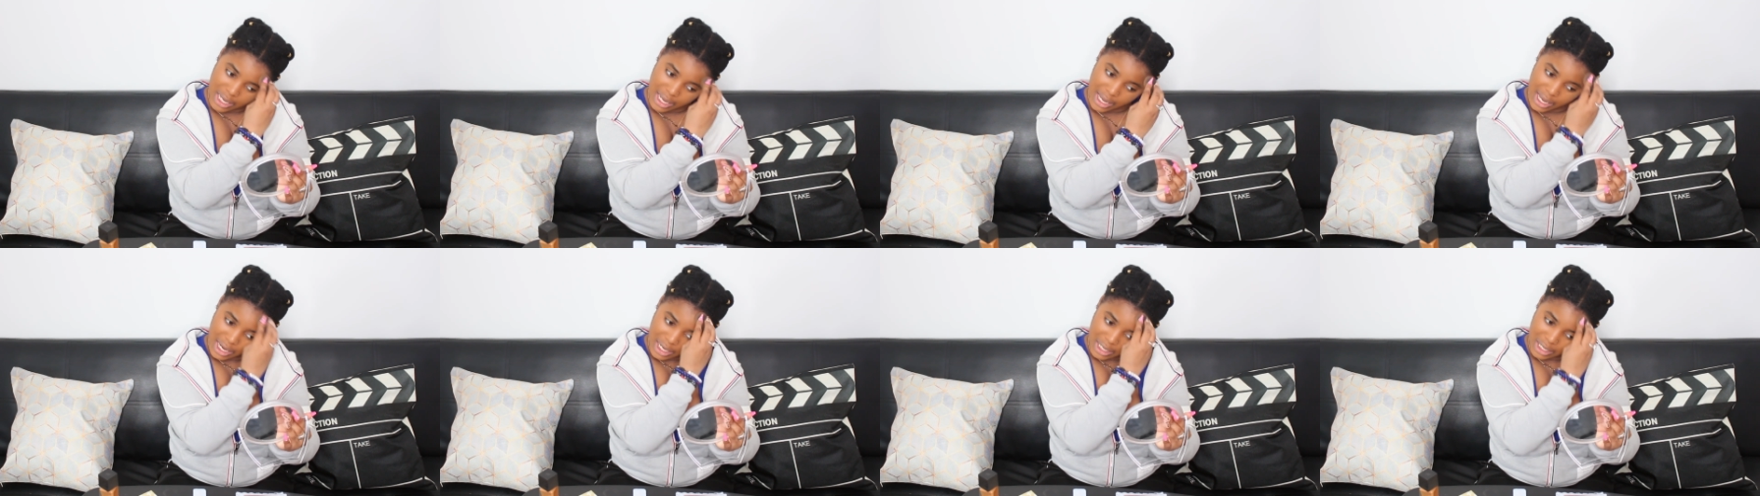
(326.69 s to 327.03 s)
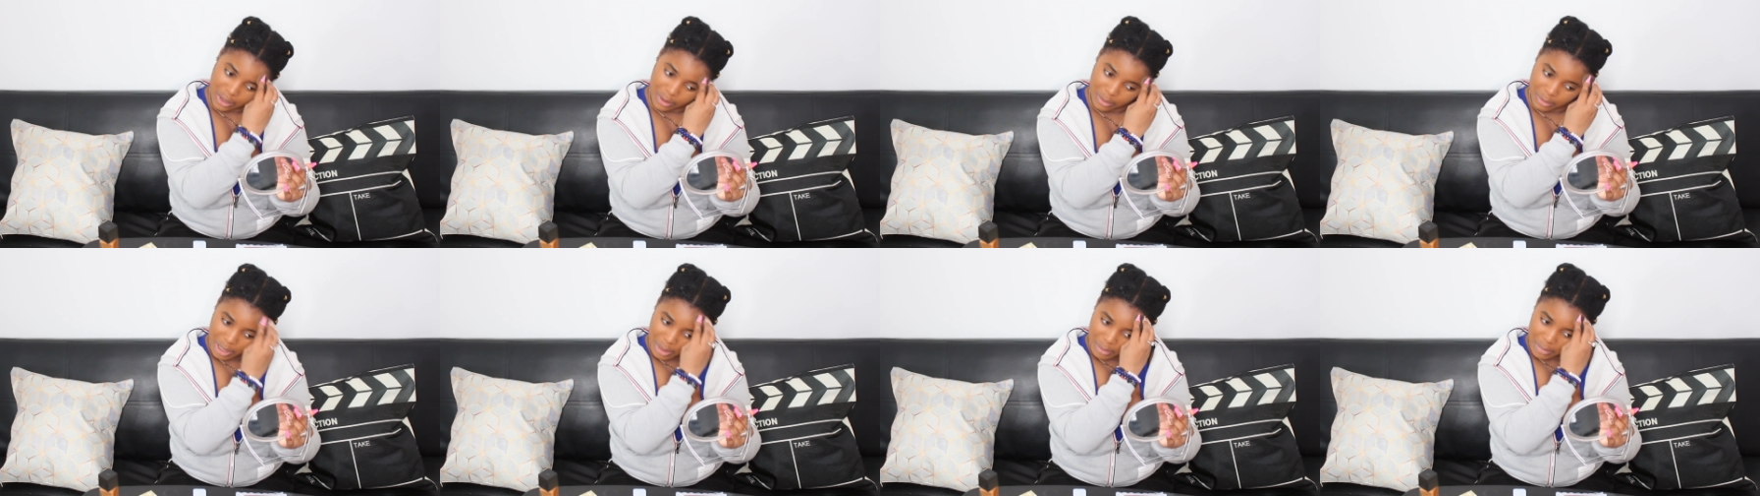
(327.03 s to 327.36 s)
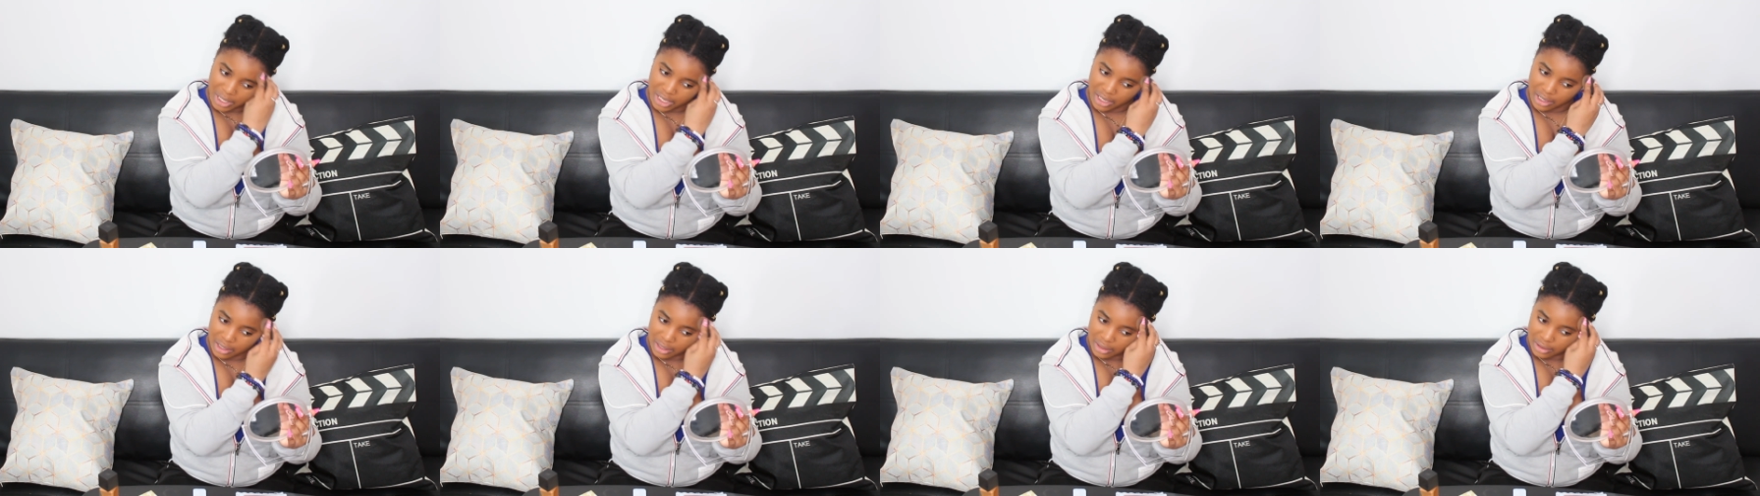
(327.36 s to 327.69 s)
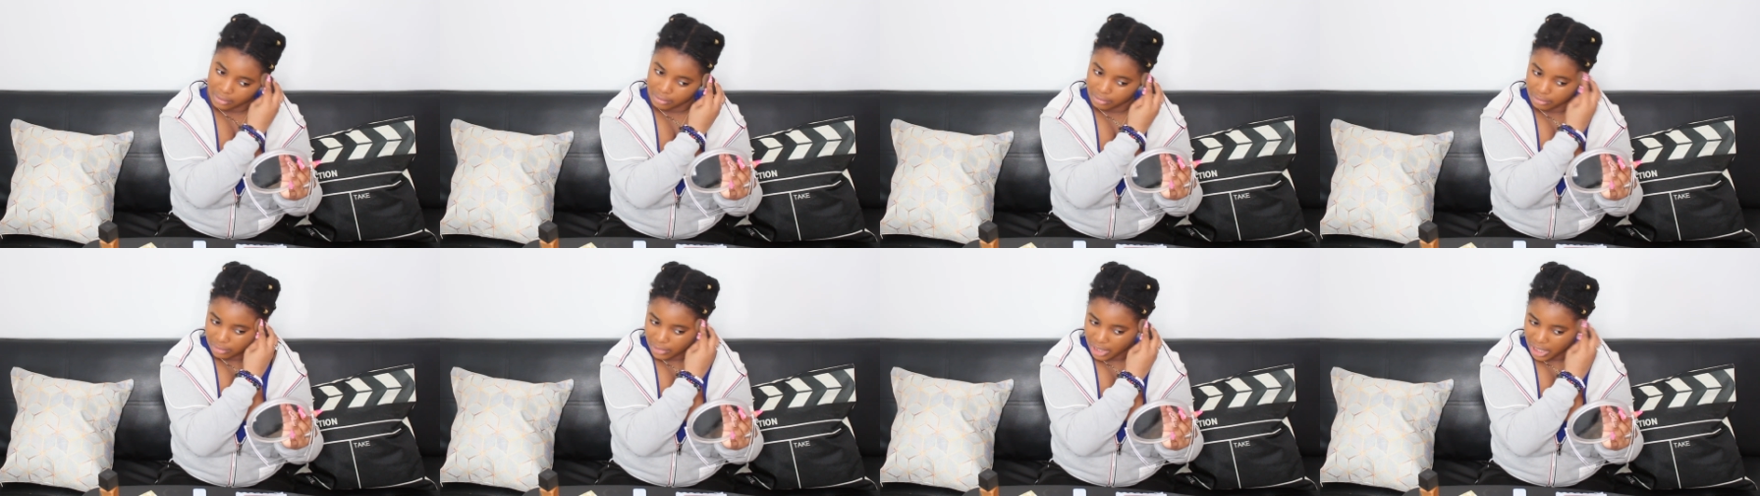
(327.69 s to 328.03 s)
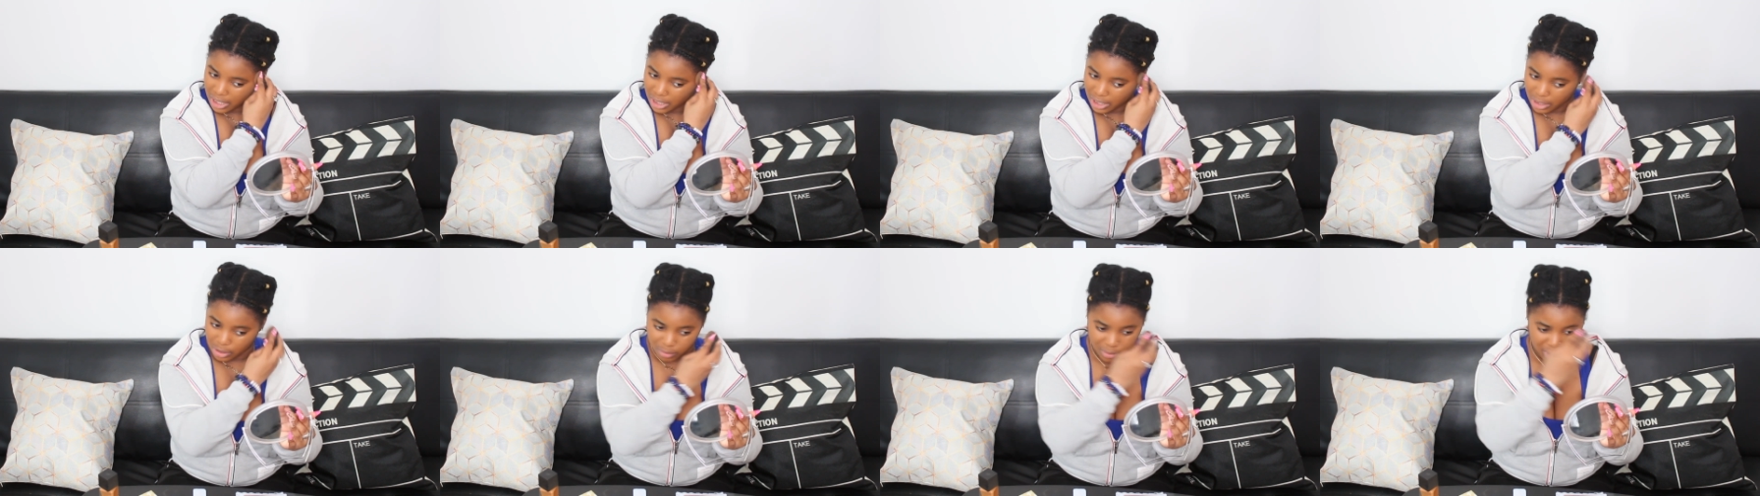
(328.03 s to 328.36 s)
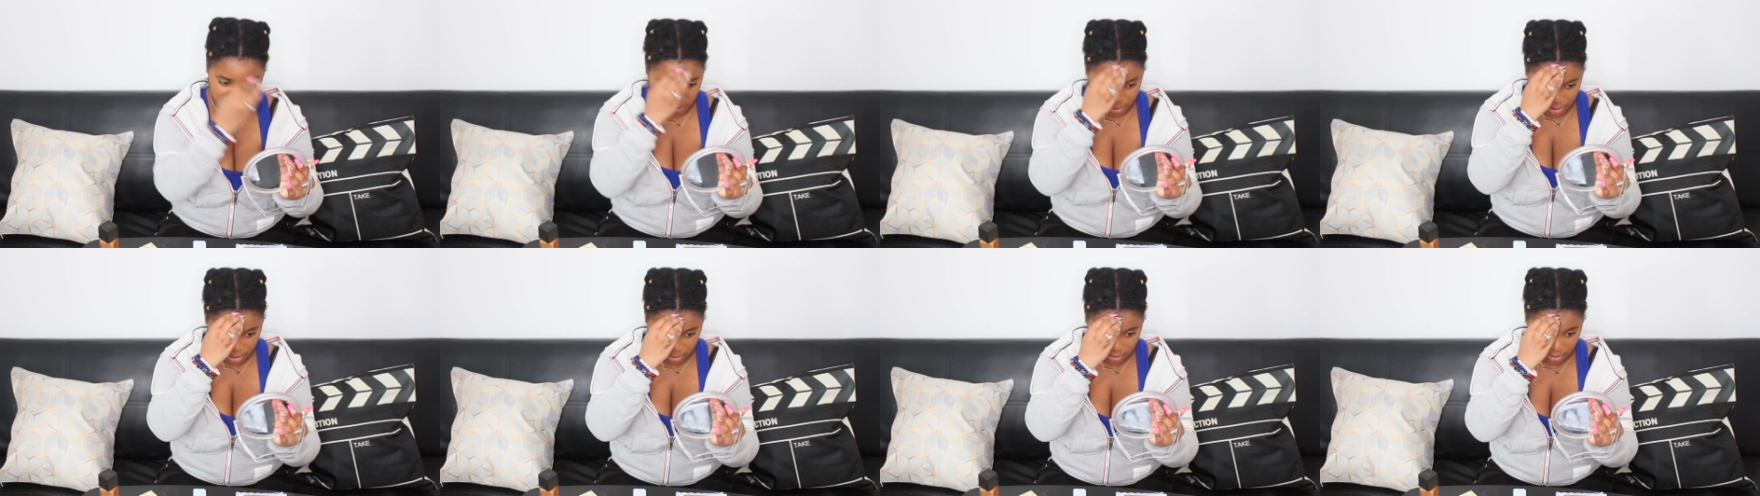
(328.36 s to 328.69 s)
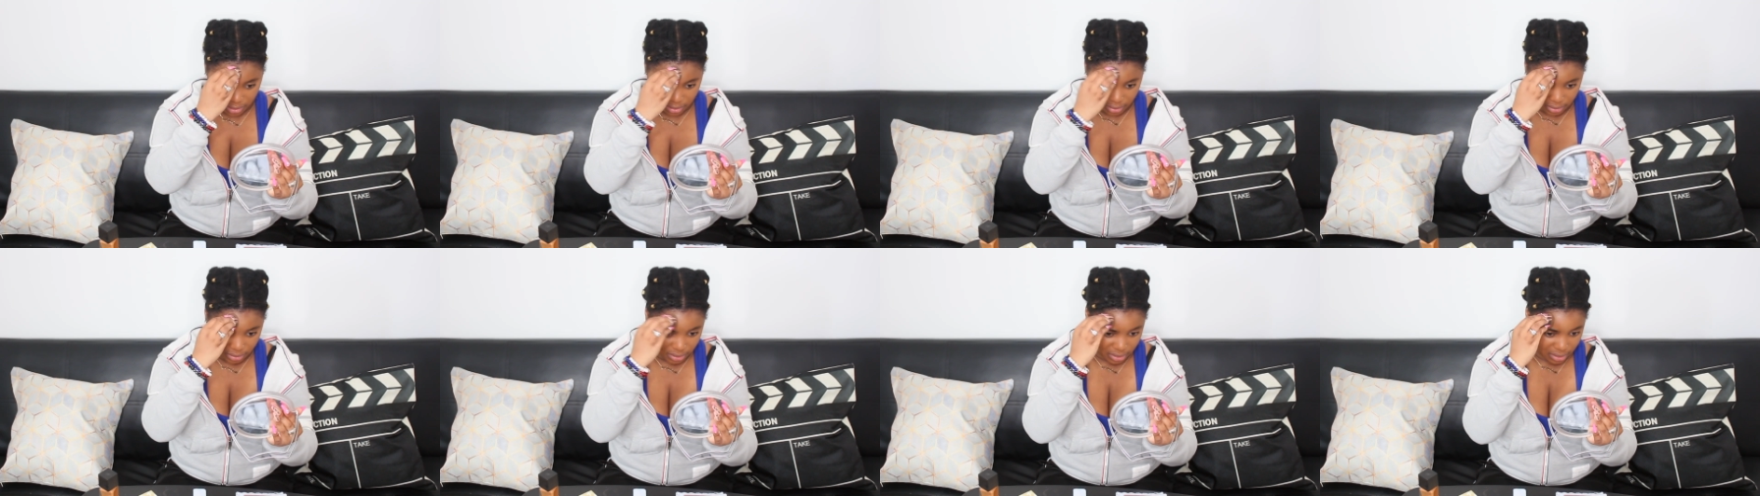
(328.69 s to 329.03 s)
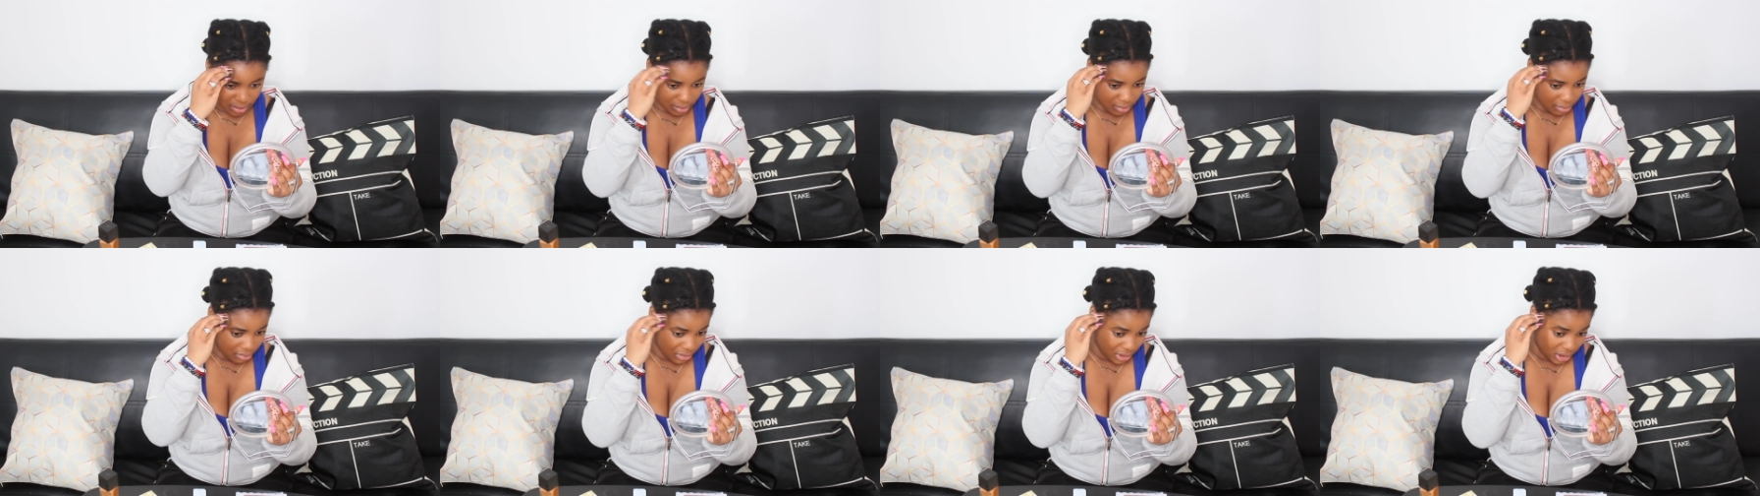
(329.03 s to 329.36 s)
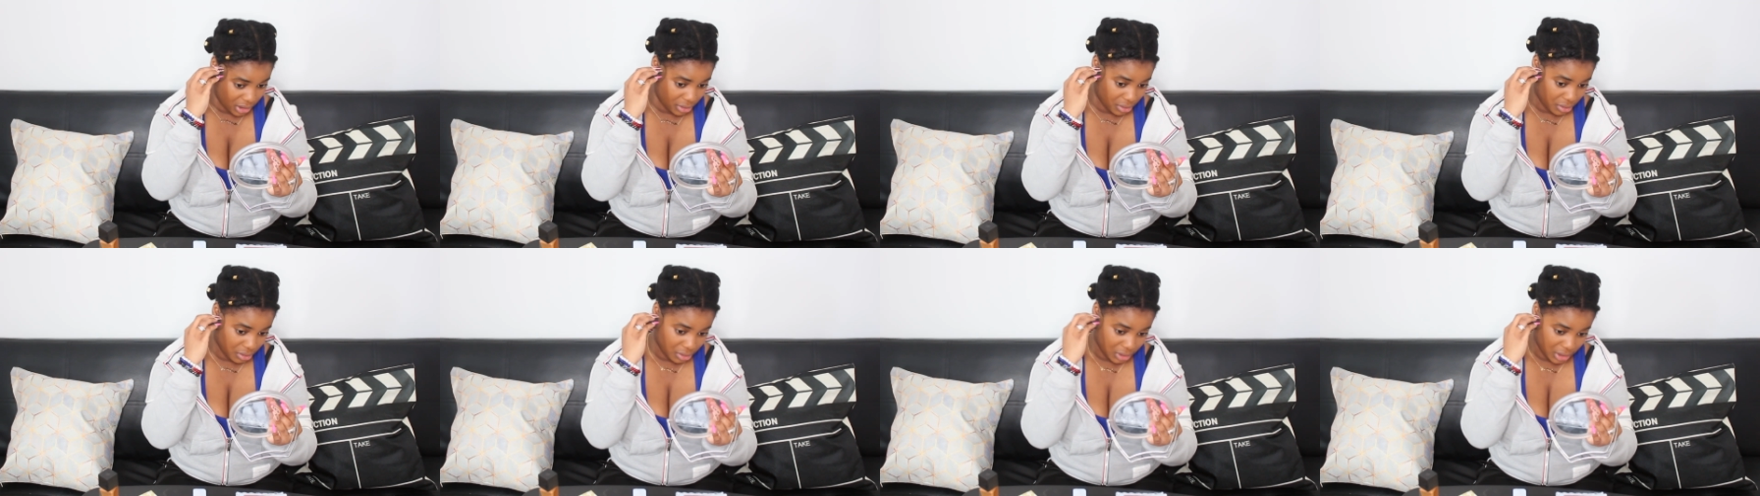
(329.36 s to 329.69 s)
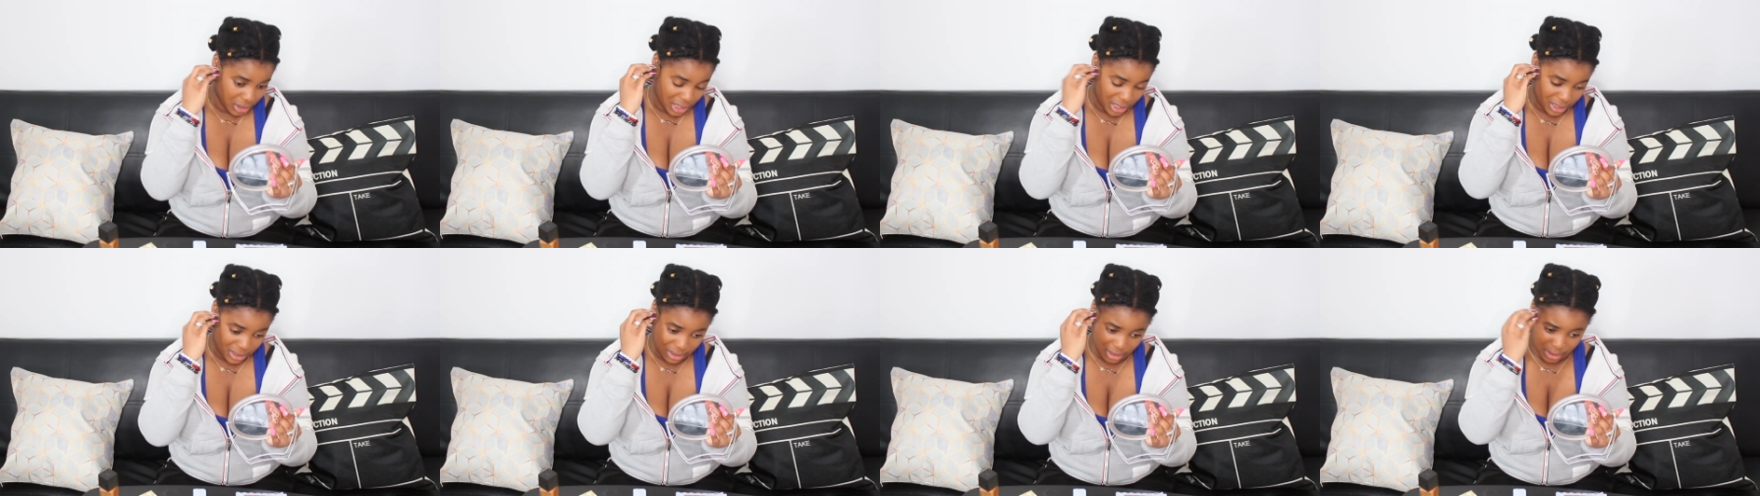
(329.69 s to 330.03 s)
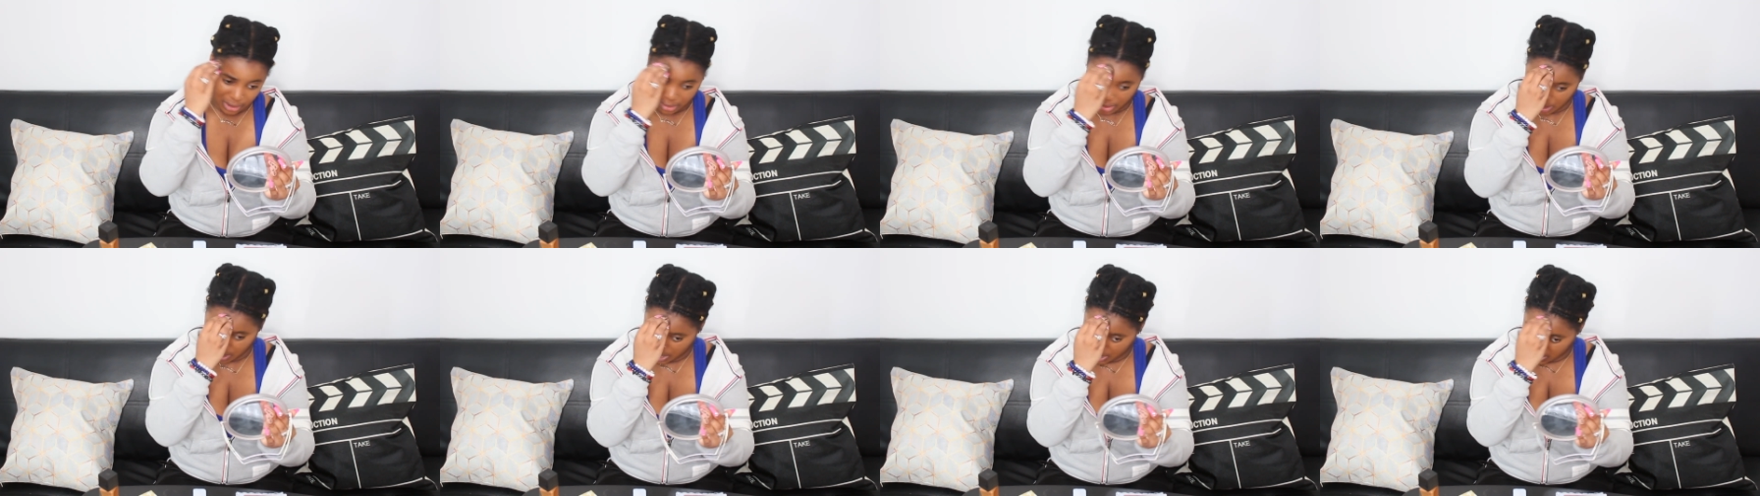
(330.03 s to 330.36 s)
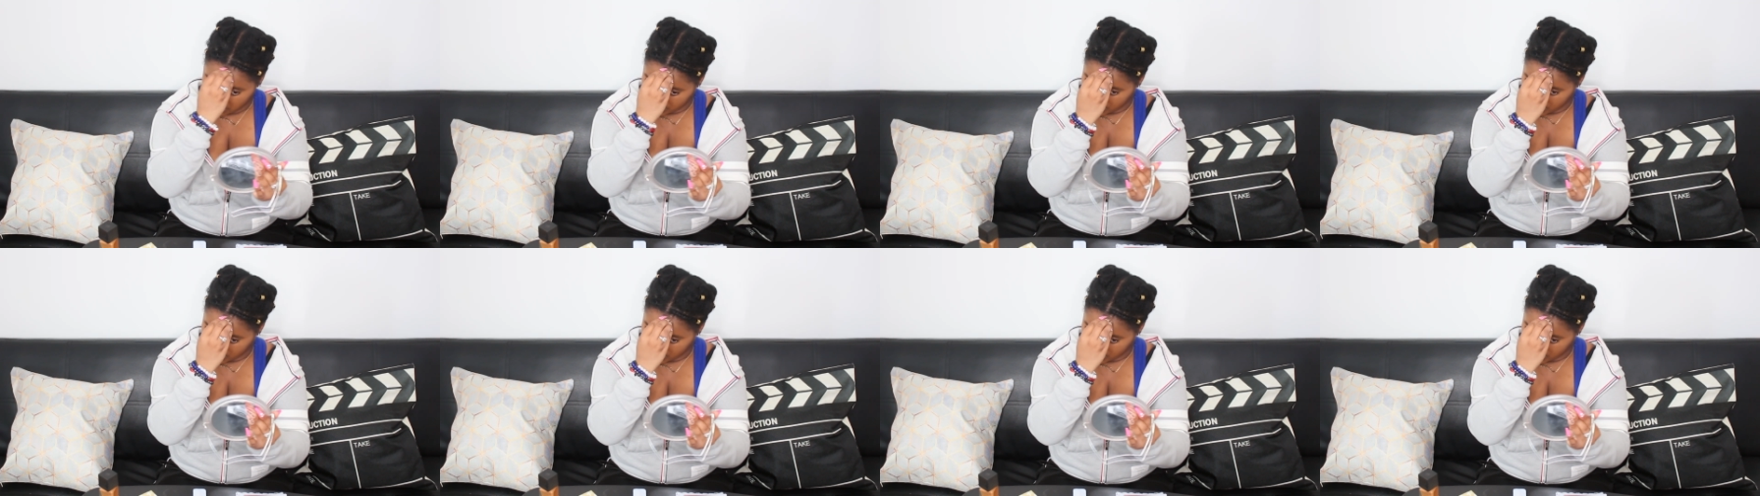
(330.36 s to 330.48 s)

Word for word: hanging out with my man, hanging out with my parents, literally that's it.